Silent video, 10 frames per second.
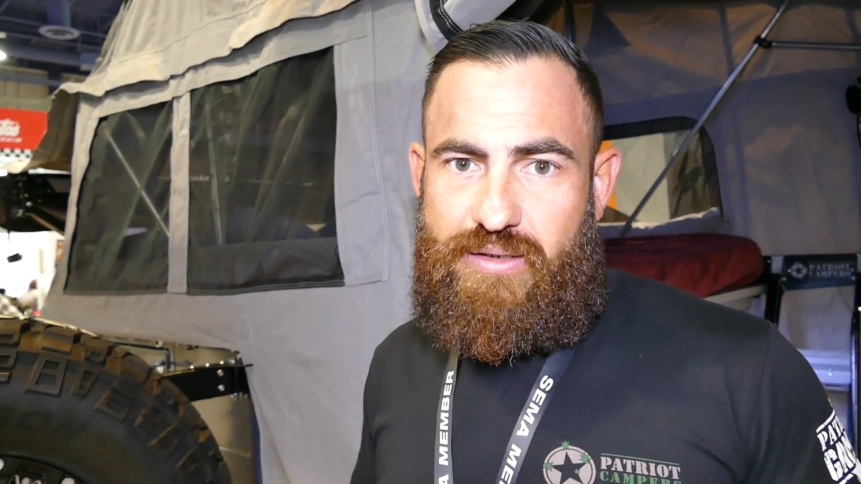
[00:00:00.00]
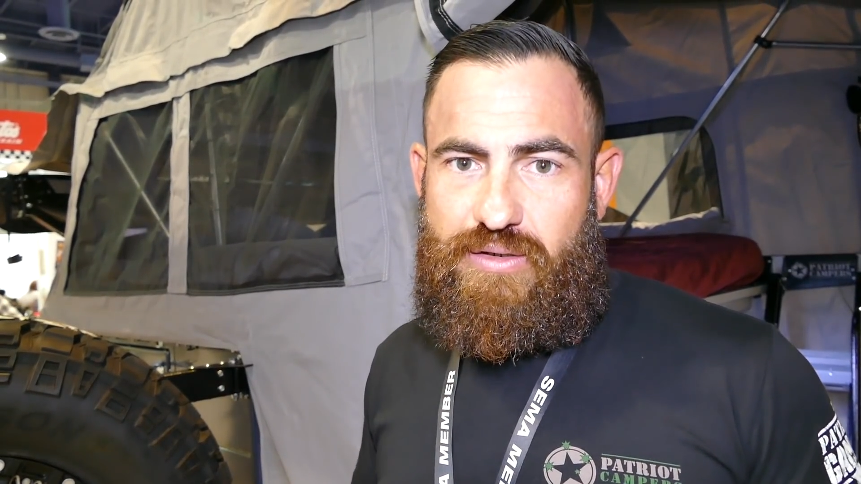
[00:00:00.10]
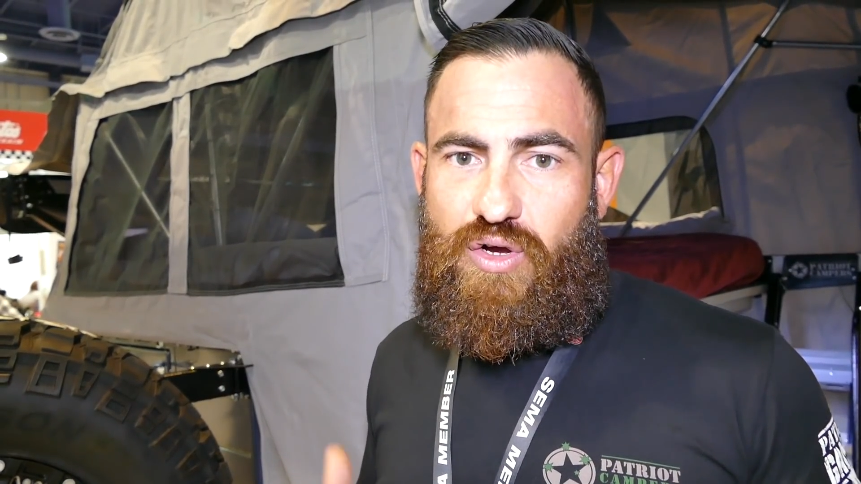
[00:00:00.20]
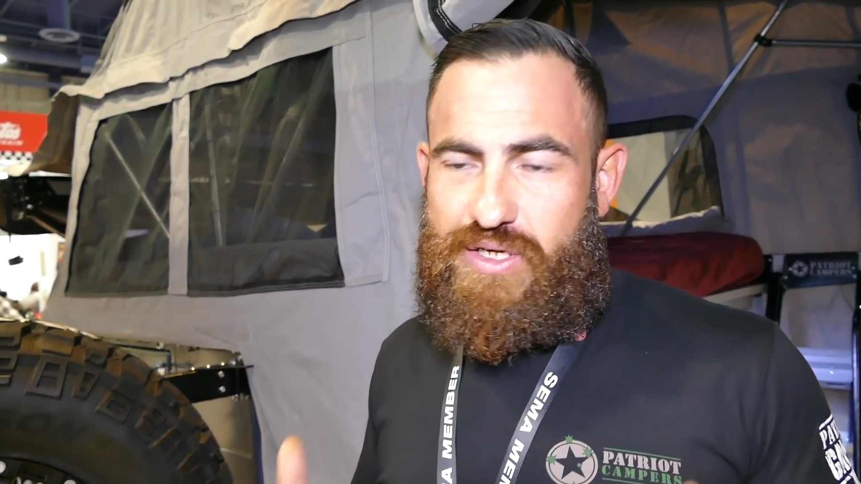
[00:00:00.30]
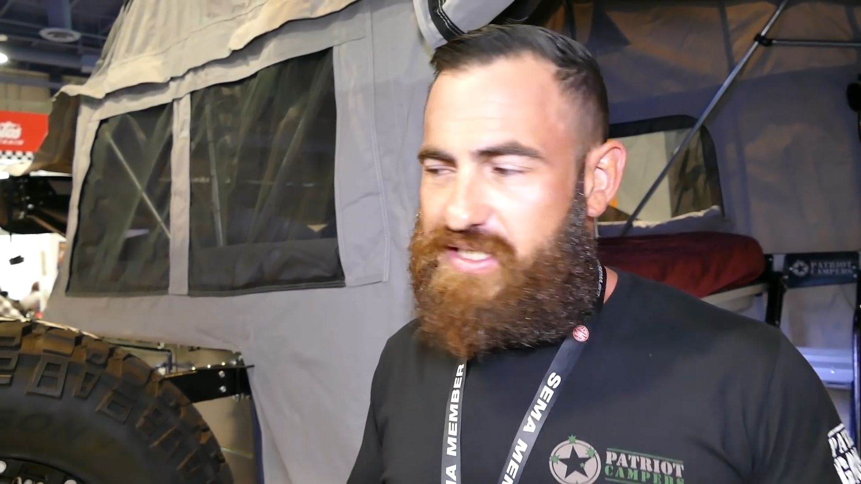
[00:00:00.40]

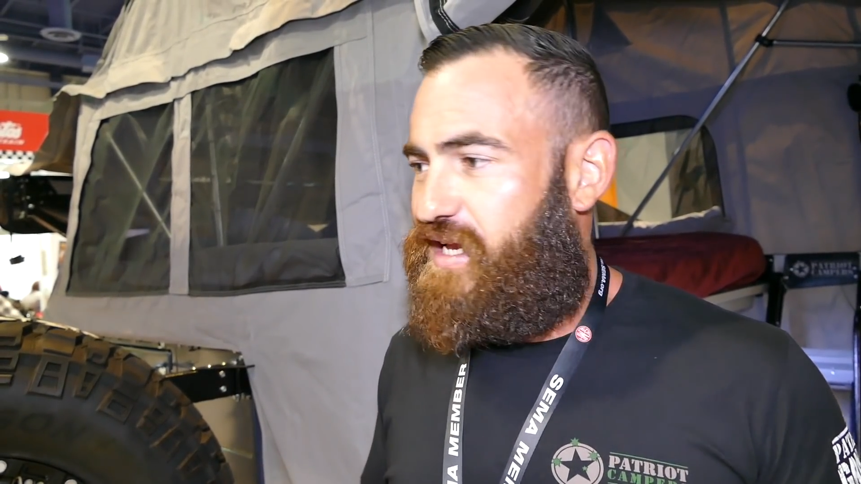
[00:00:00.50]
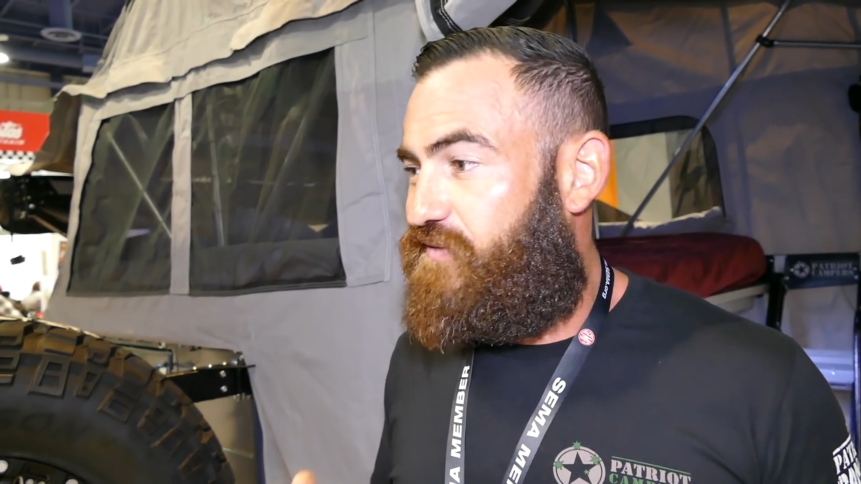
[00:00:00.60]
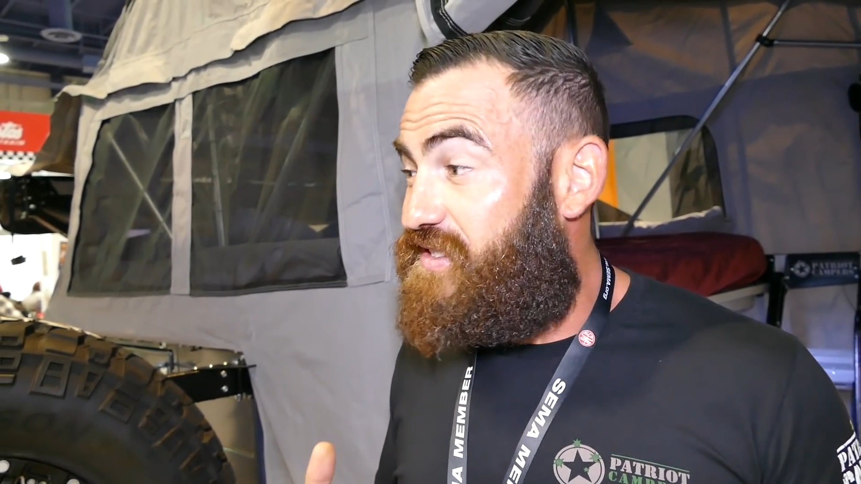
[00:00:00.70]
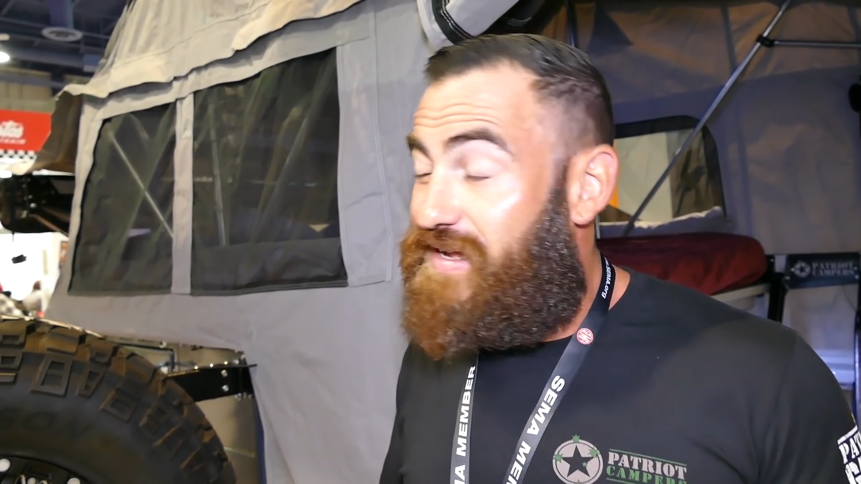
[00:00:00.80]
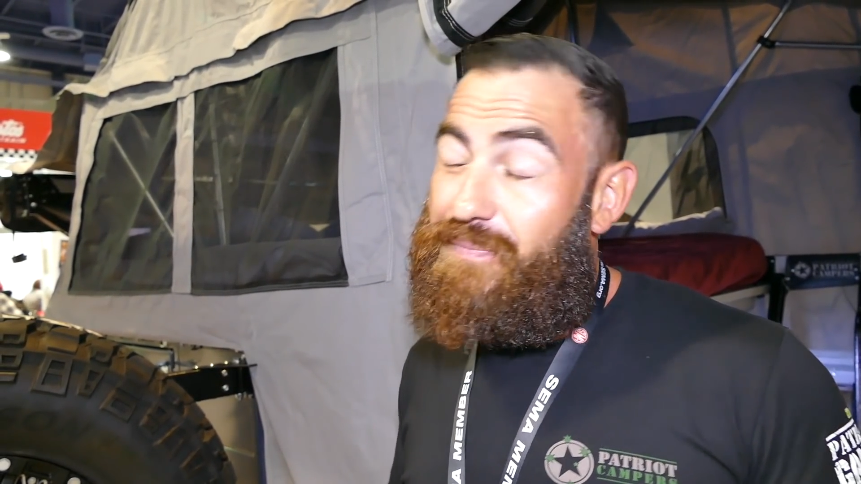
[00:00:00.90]
Like I said,
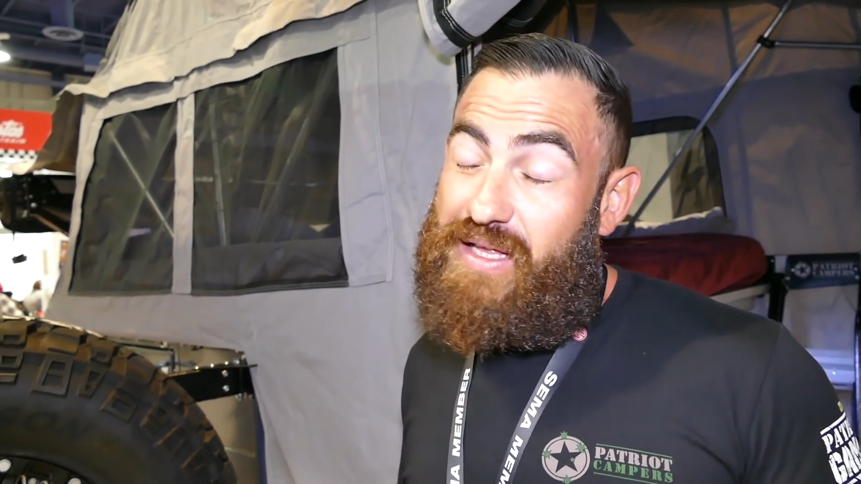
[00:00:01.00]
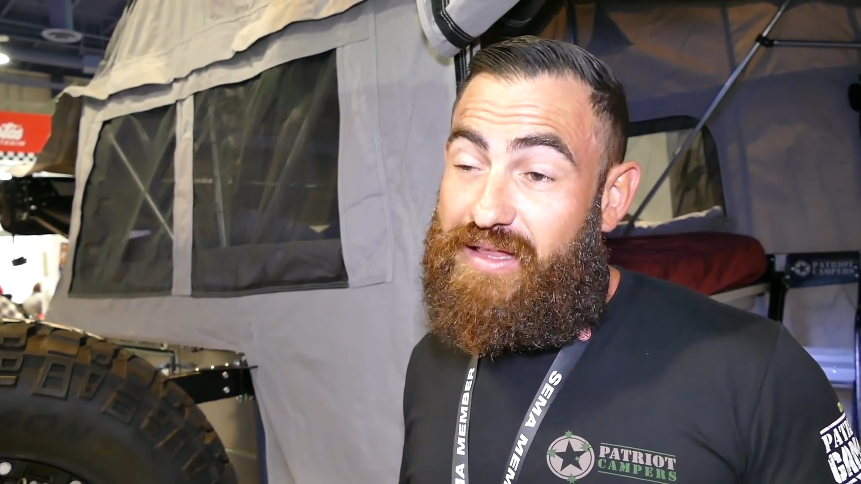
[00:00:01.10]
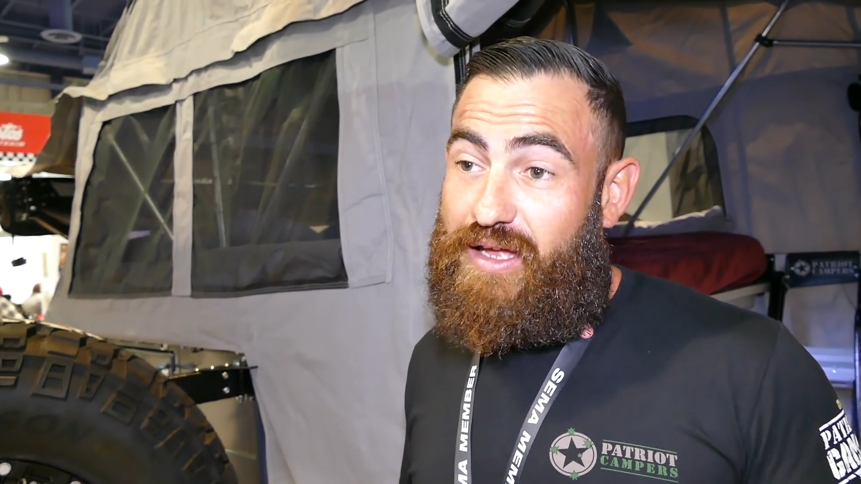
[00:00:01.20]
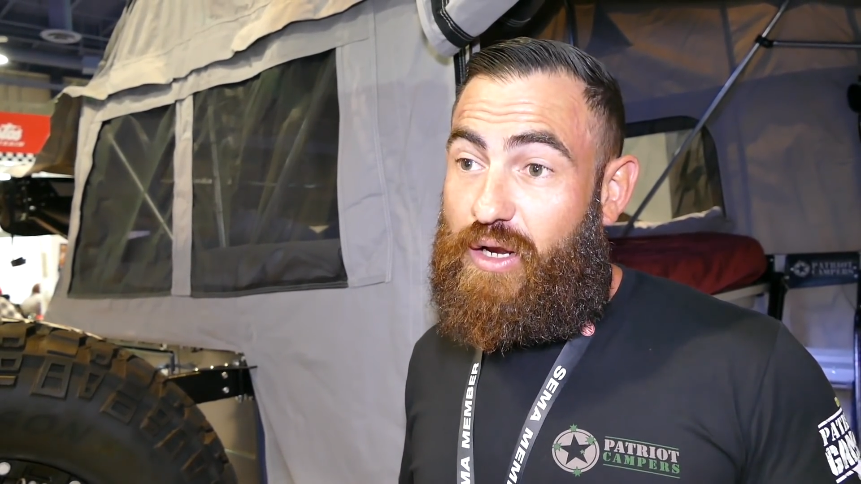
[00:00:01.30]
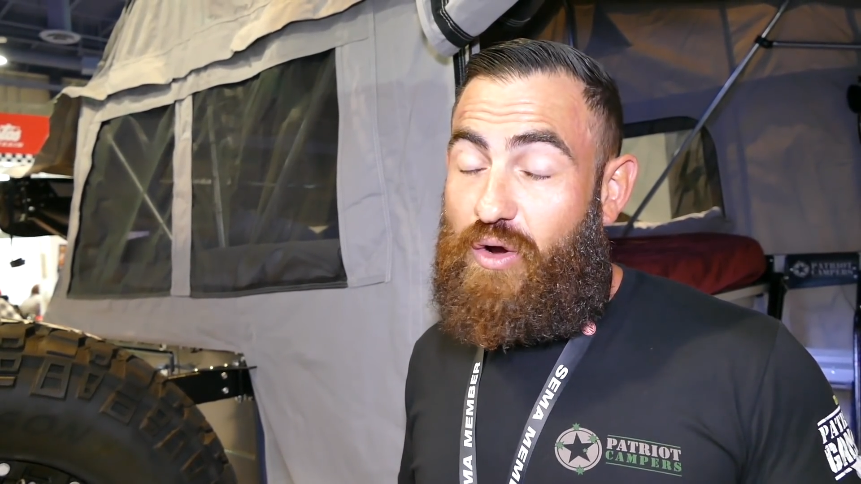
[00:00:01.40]
if it's something
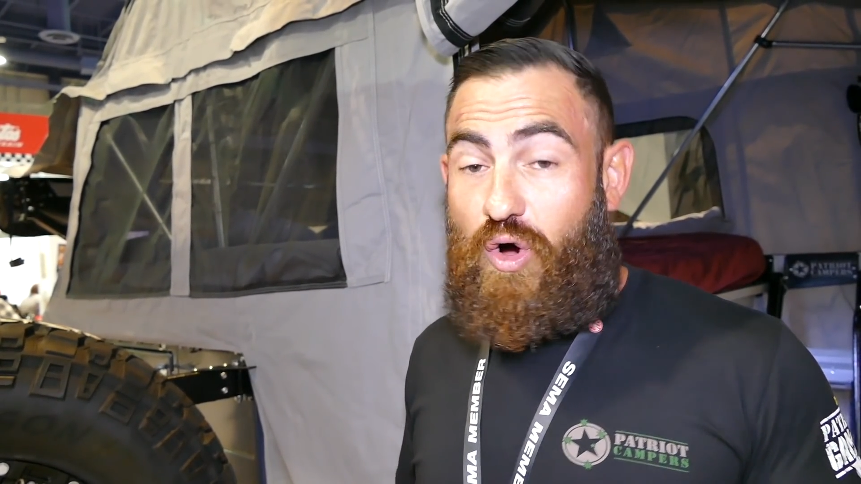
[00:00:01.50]
that